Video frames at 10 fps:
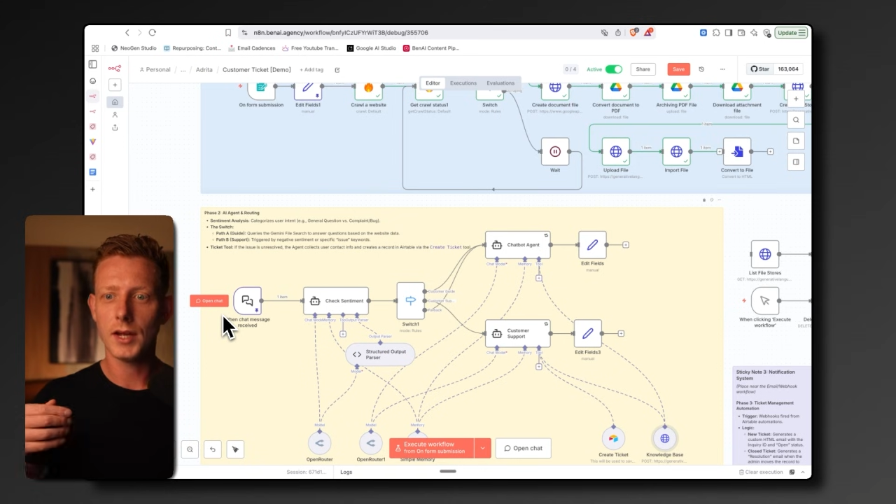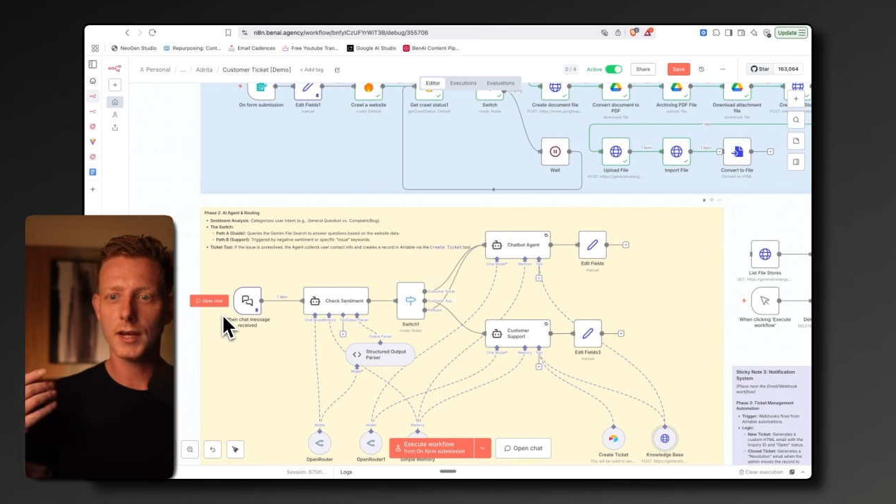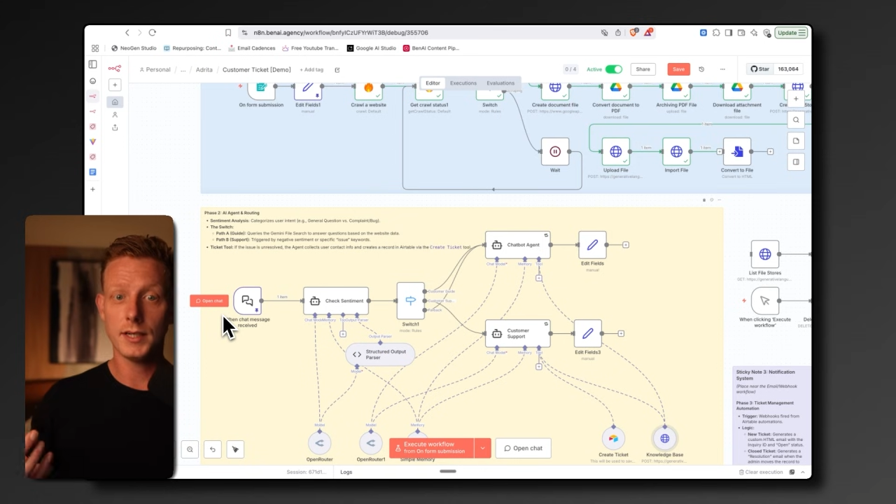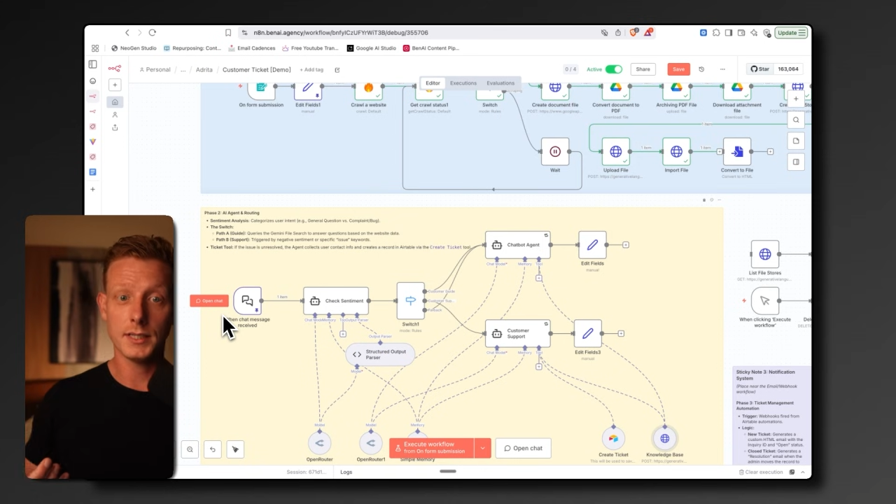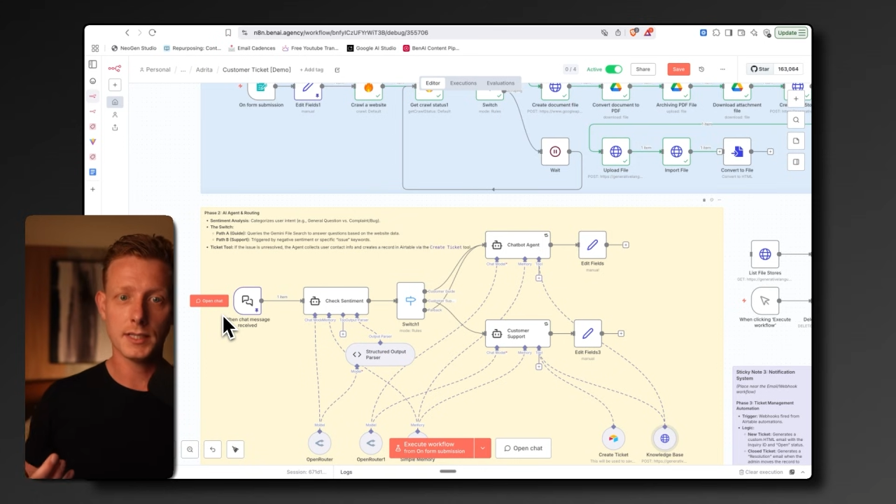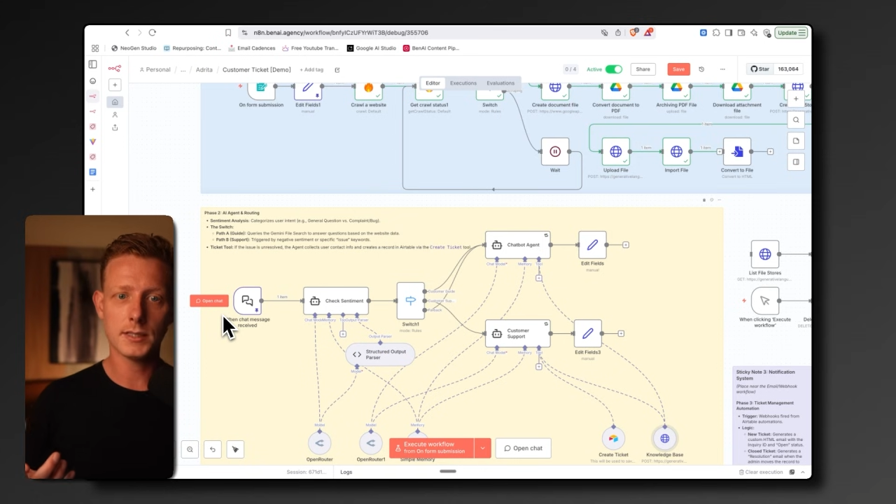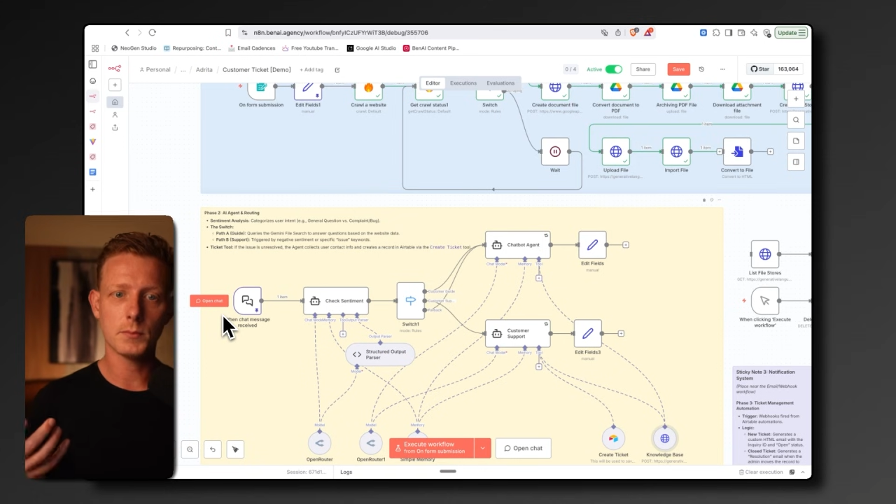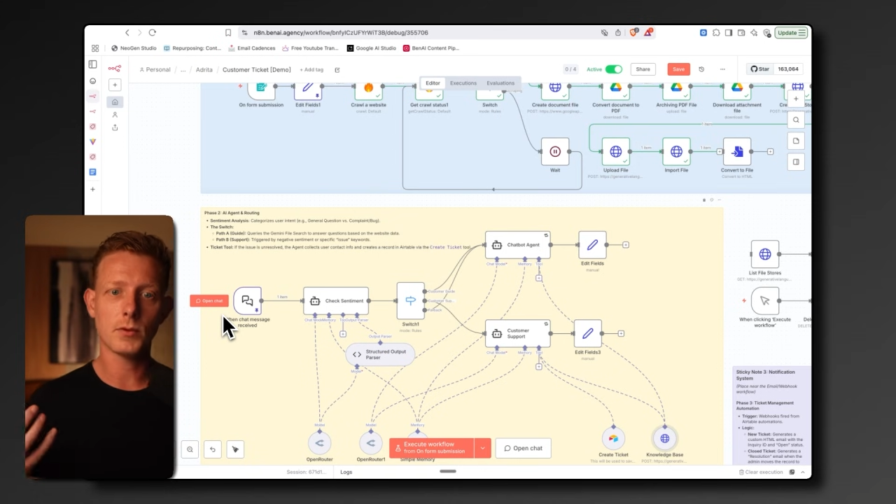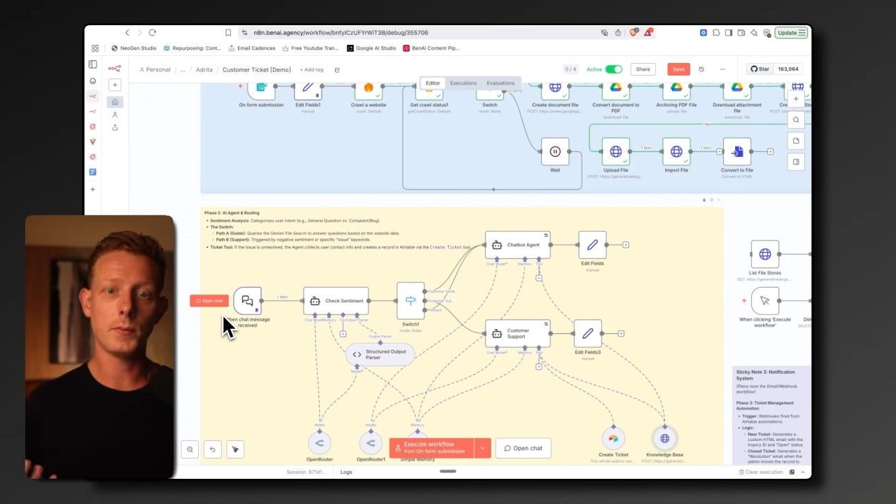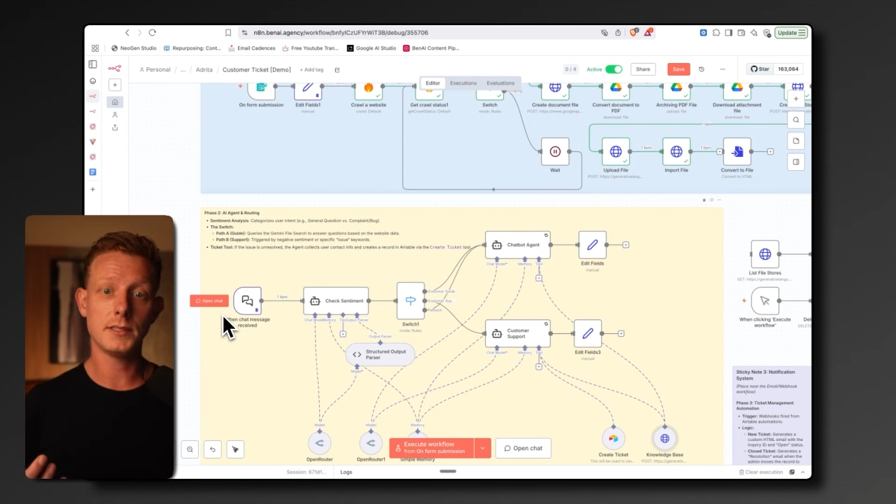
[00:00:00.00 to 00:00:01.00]
these systems
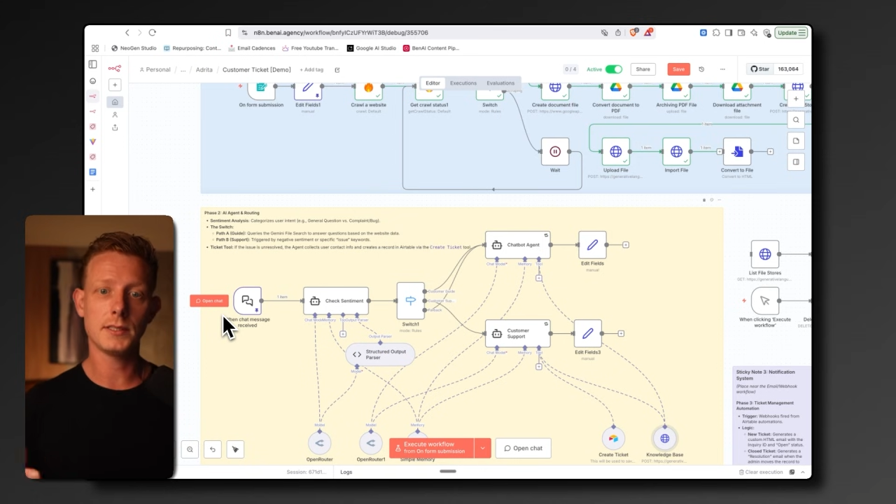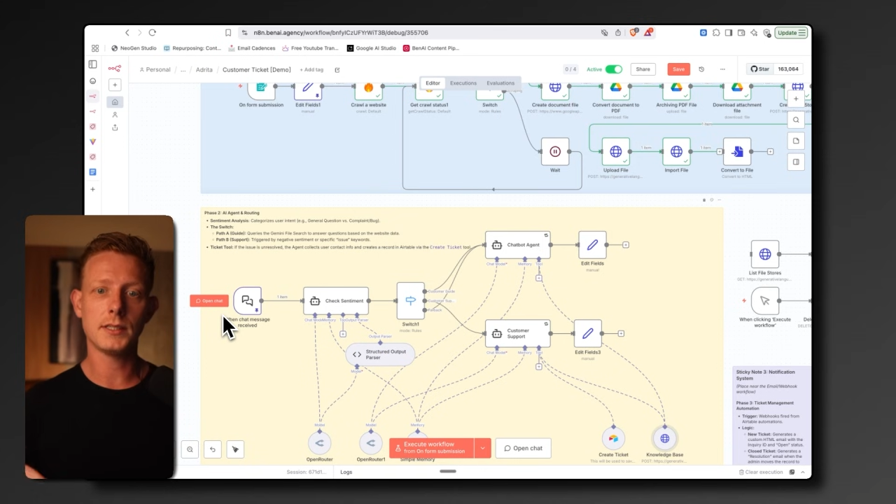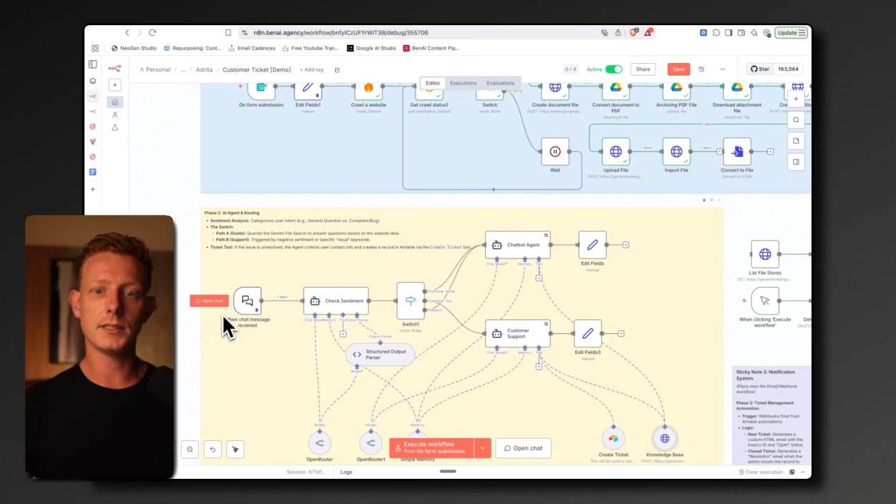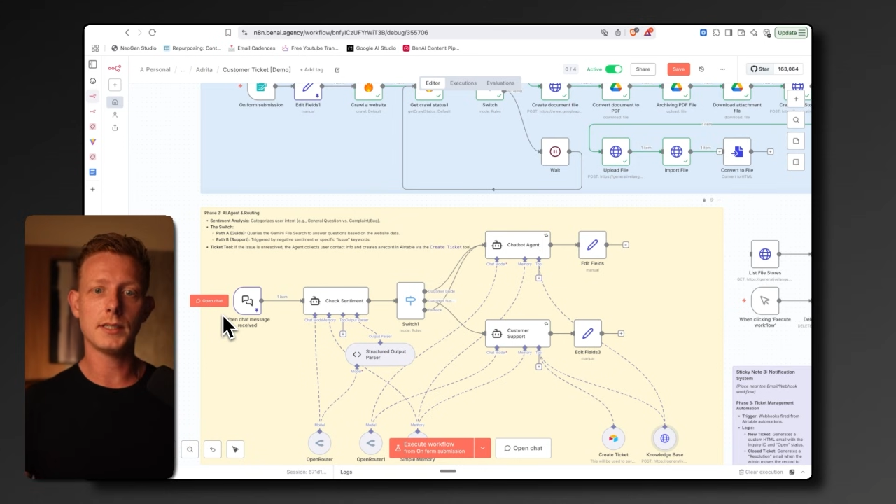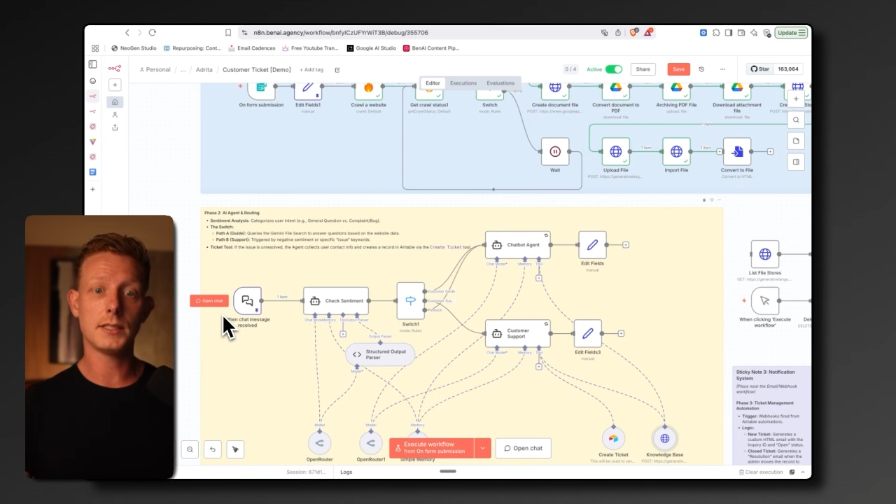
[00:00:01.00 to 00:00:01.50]
for businesses is